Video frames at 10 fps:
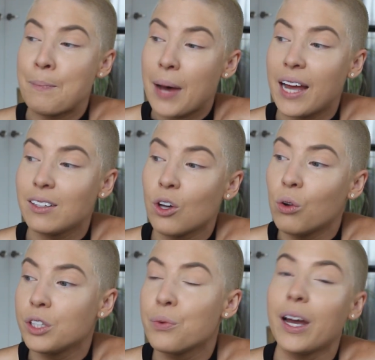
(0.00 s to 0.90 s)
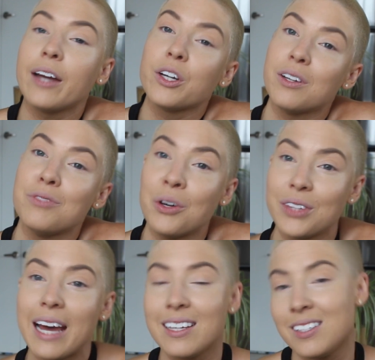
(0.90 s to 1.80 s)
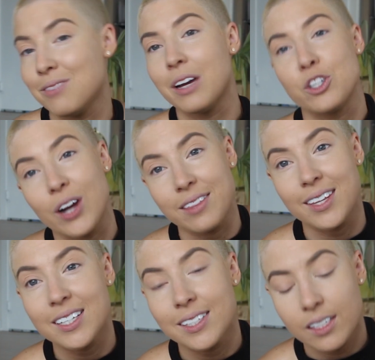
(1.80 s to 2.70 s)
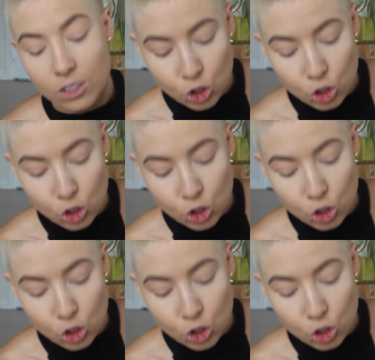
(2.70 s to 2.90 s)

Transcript: but the only way I could have known that is if I tried this.